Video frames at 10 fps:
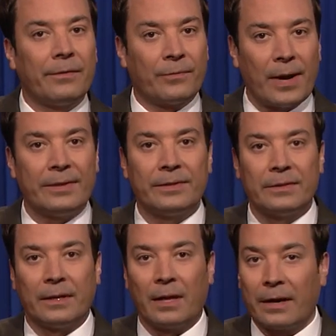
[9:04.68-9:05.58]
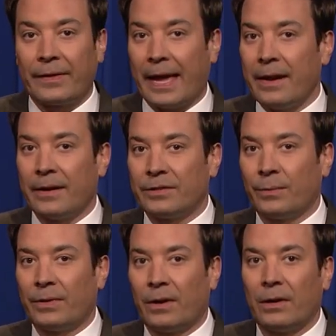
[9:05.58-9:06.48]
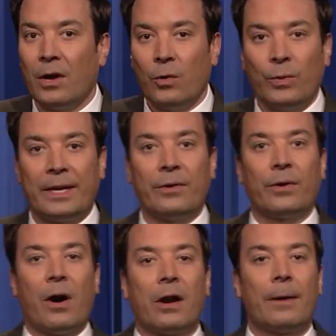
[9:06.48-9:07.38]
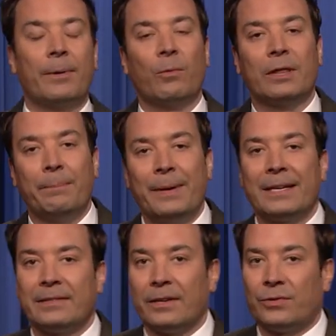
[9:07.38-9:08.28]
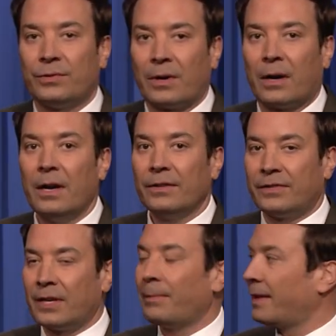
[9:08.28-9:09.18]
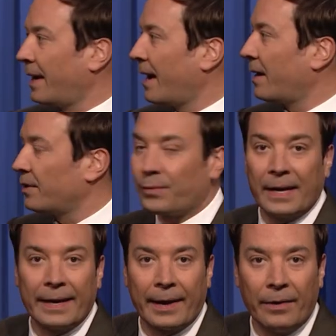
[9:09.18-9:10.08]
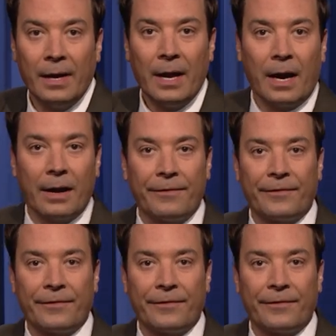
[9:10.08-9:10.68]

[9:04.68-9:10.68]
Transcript: of races and a lot of candidates, so we thought we'd get you caught up on what the biggest issues are to some of the candidates right now. Uh,